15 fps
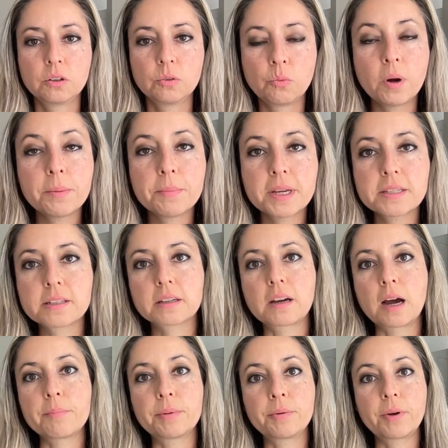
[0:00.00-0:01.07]
What makes a
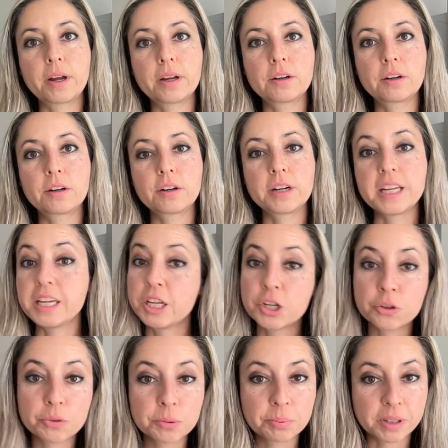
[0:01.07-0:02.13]
copywriter
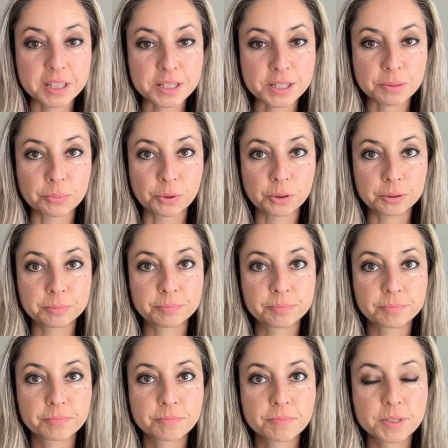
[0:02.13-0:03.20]
irreplaceable?
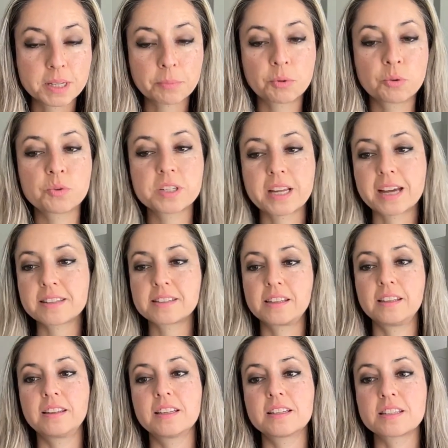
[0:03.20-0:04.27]
Someone was
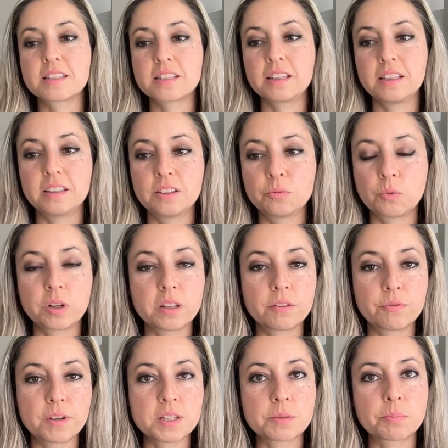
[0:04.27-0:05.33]
asking this in one of the
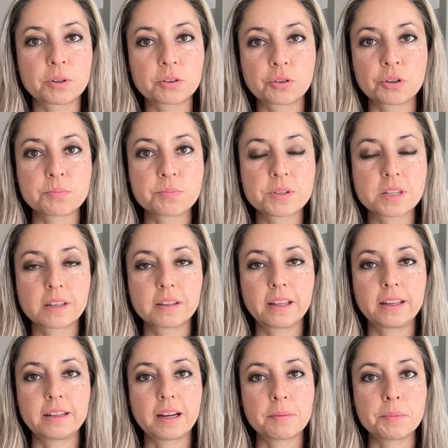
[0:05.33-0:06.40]
Facebook groups
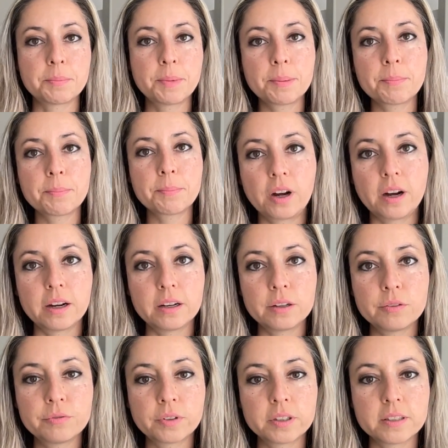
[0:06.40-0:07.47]
that I'm a member
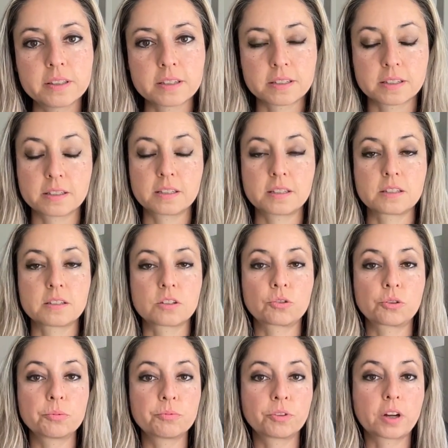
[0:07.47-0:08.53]
of. this is a
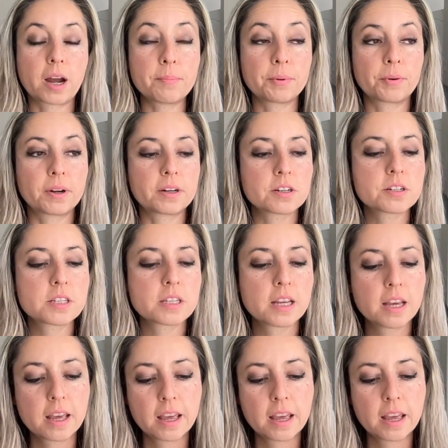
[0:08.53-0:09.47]
group for copywriters.